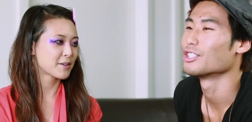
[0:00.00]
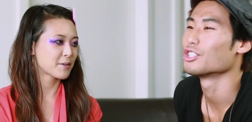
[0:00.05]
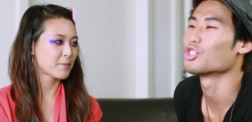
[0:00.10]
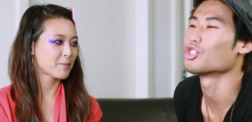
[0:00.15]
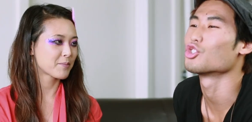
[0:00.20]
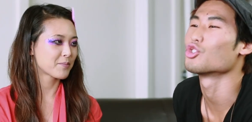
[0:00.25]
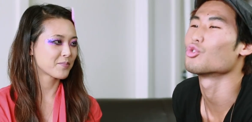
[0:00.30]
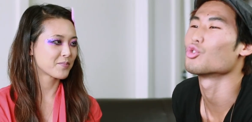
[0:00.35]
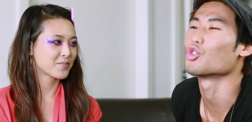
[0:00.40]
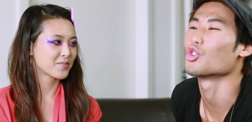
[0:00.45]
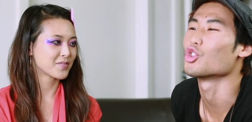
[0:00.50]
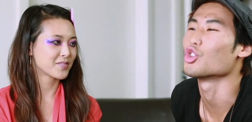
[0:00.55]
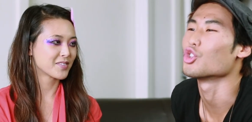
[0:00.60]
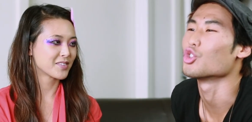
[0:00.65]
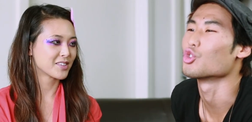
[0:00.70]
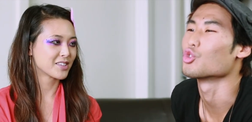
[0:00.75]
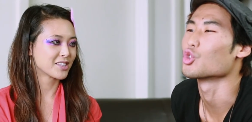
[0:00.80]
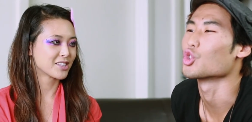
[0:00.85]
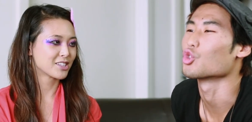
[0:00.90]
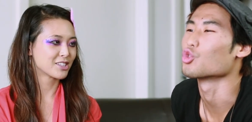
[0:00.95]
Speaker 1: just do one of
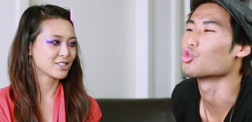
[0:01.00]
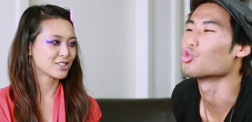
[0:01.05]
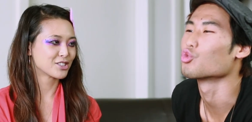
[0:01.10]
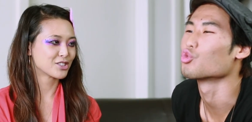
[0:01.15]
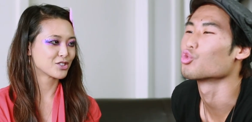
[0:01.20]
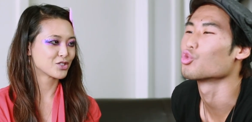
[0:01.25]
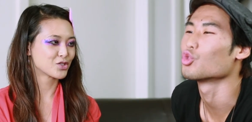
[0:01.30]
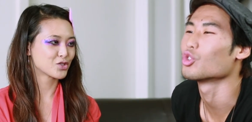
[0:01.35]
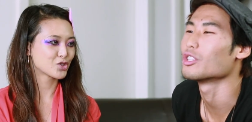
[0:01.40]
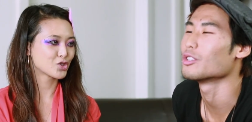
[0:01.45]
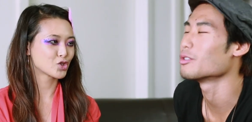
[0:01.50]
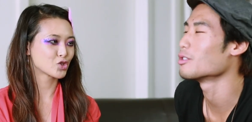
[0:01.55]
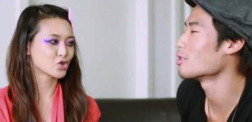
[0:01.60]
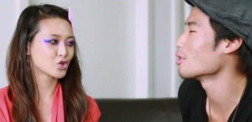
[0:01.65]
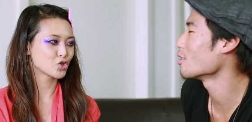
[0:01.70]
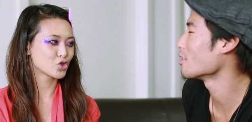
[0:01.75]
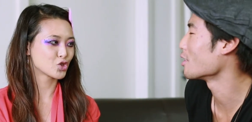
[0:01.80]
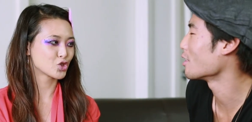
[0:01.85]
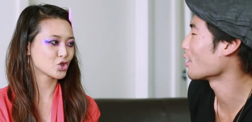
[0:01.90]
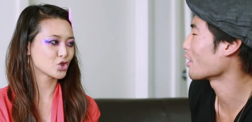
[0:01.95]
these. Do
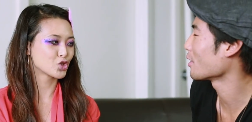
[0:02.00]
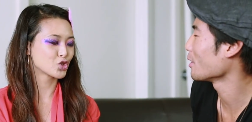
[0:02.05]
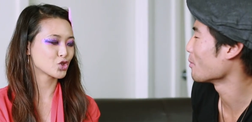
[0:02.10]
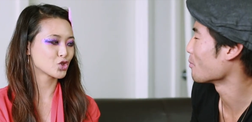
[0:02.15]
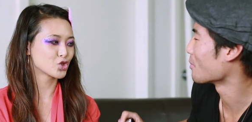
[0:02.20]
the duck